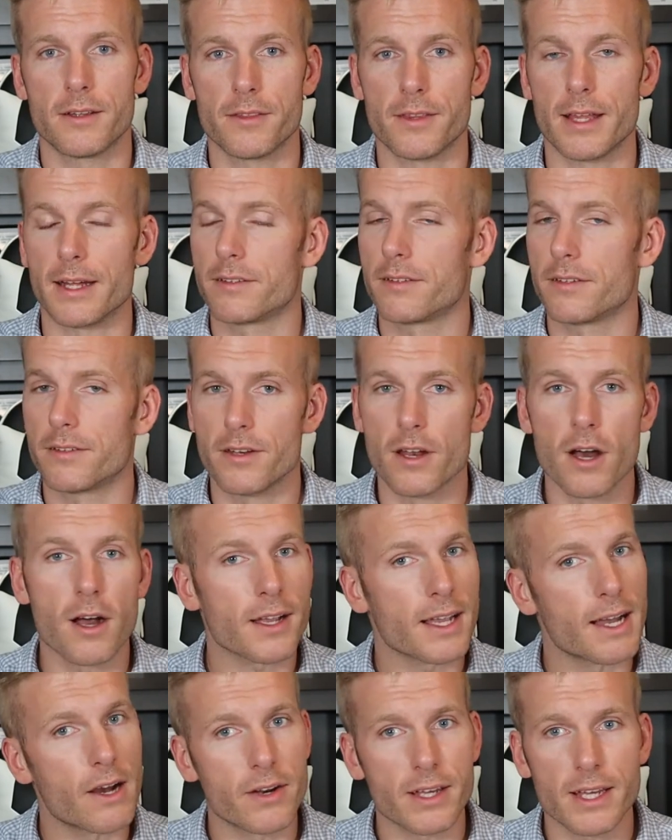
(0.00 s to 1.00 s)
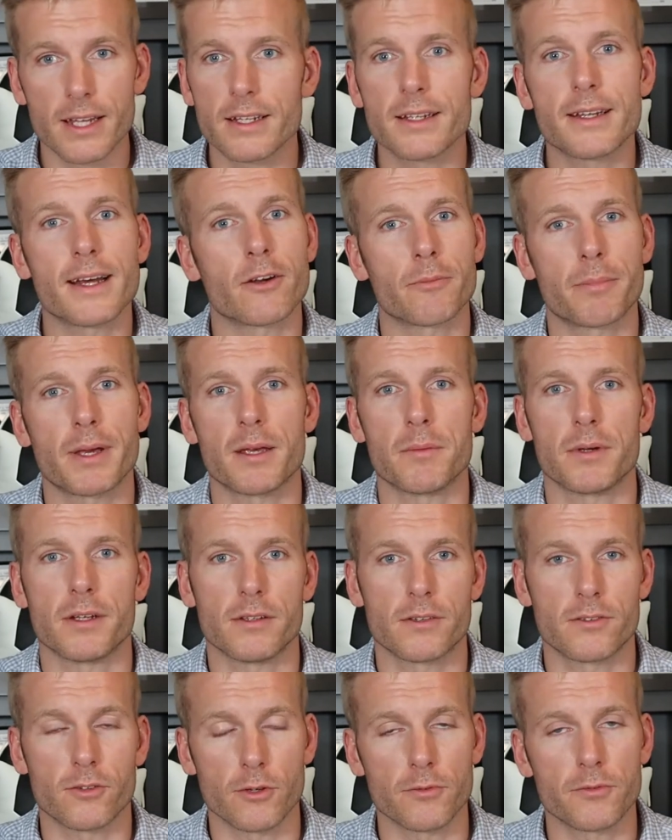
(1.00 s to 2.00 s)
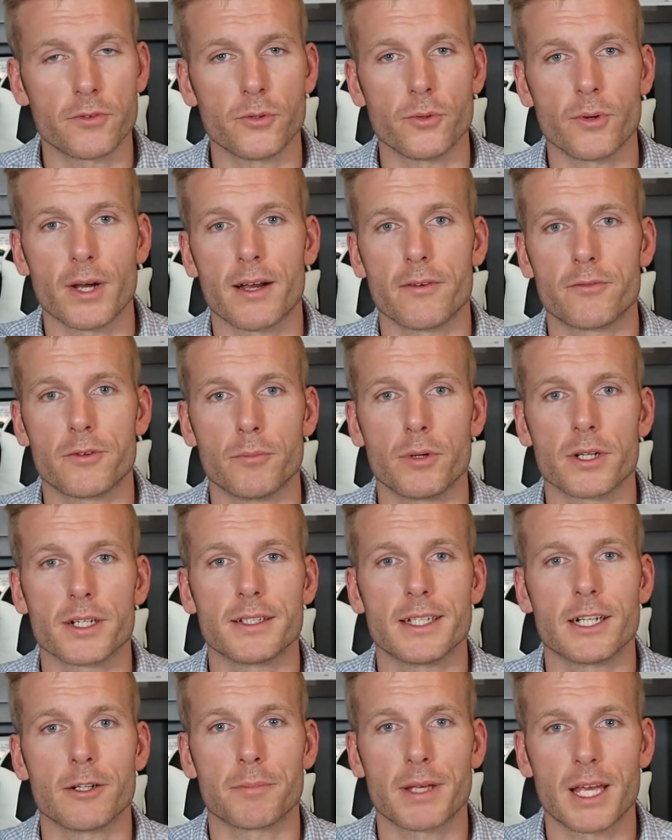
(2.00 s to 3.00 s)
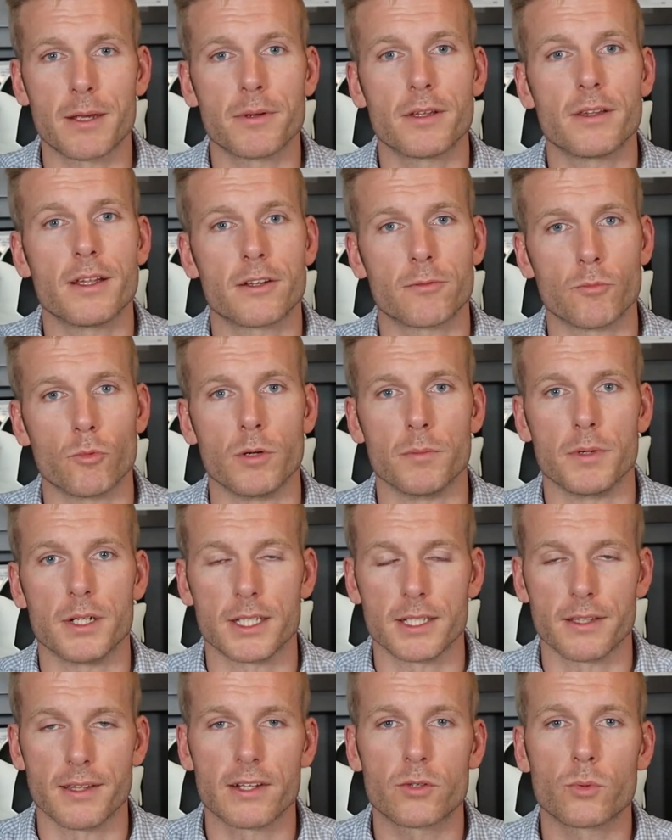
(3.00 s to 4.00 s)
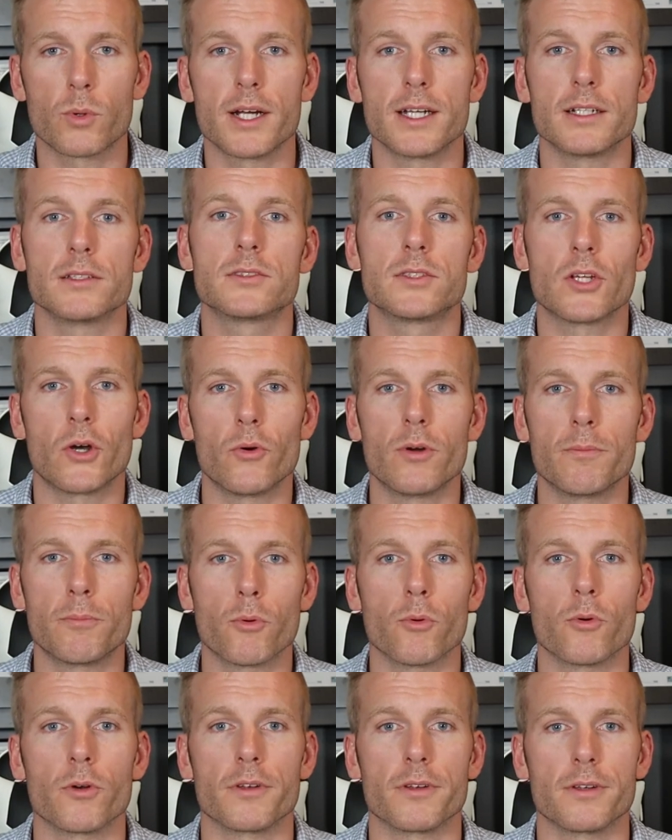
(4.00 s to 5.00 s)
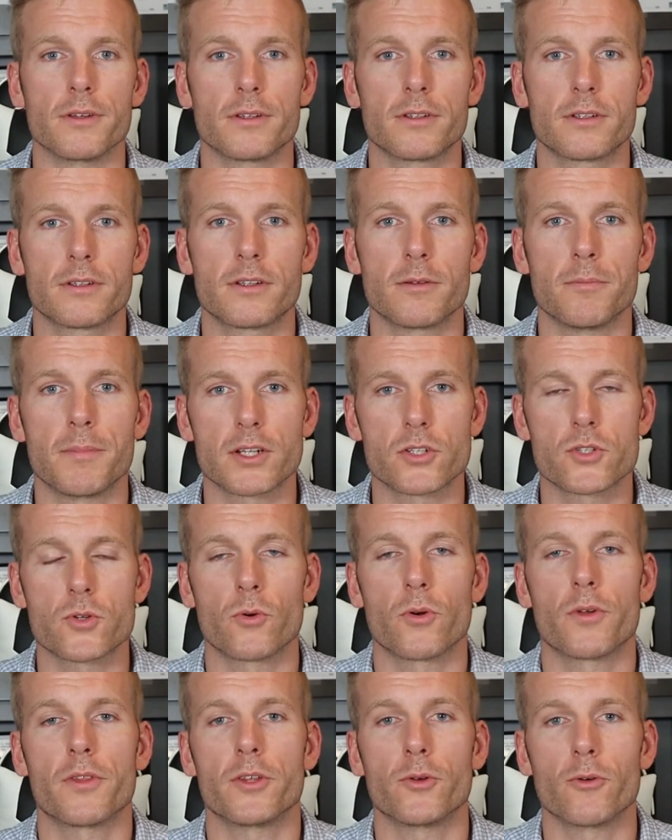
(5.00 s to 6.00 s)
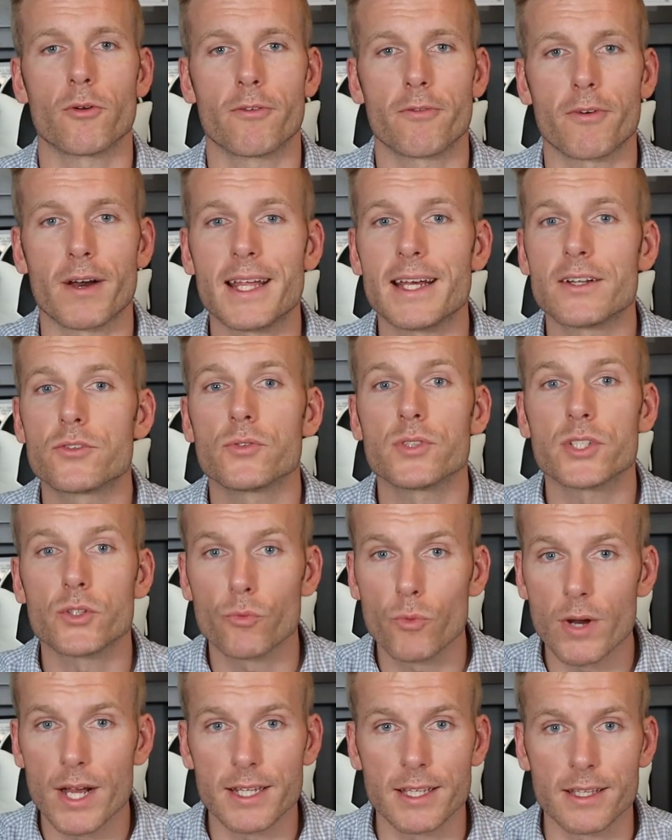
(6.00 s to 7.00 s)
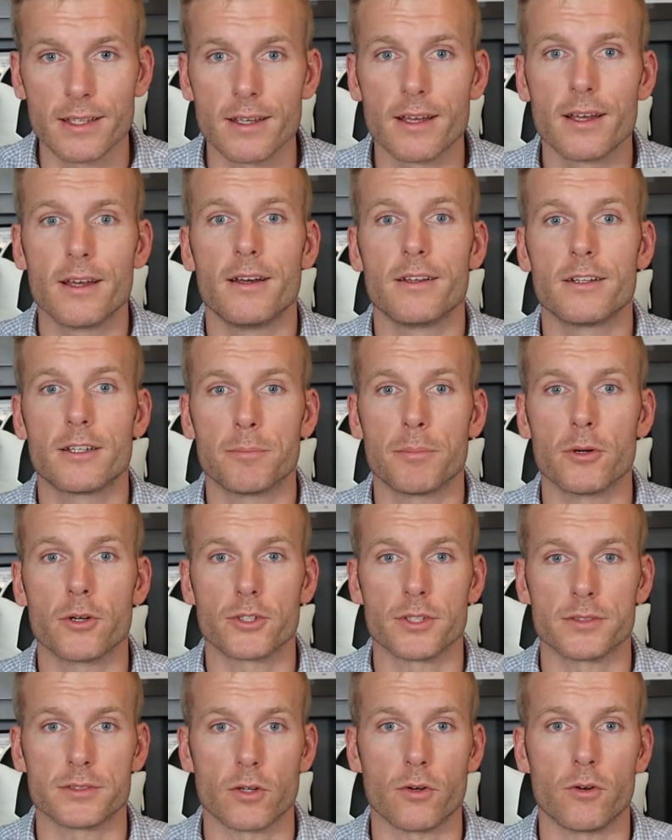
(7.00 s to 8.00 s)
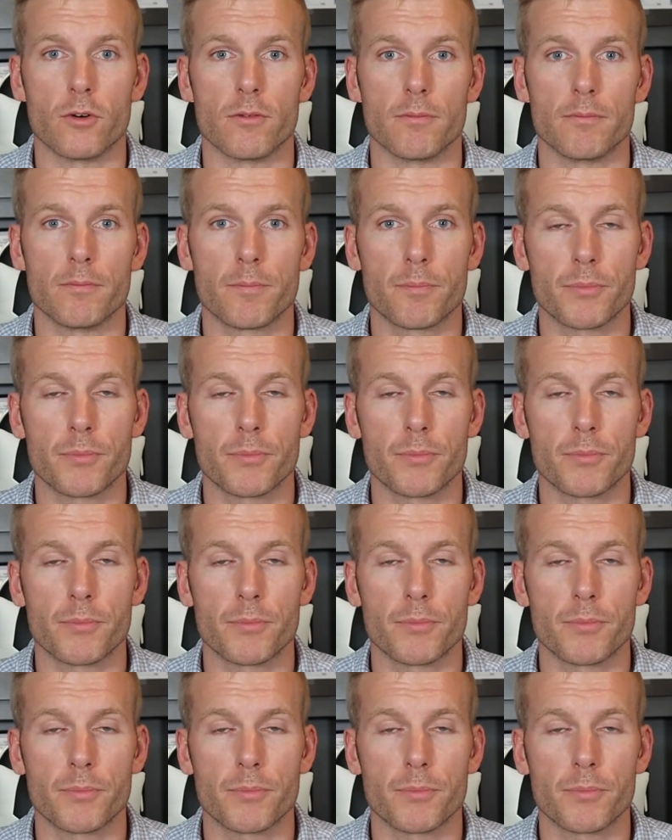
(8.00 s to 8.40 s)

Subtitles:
That's not counting any down payment. So if you have to bring a down payment, that's more money. That's why it's so important to make sure that you're financially ready to purchase a home.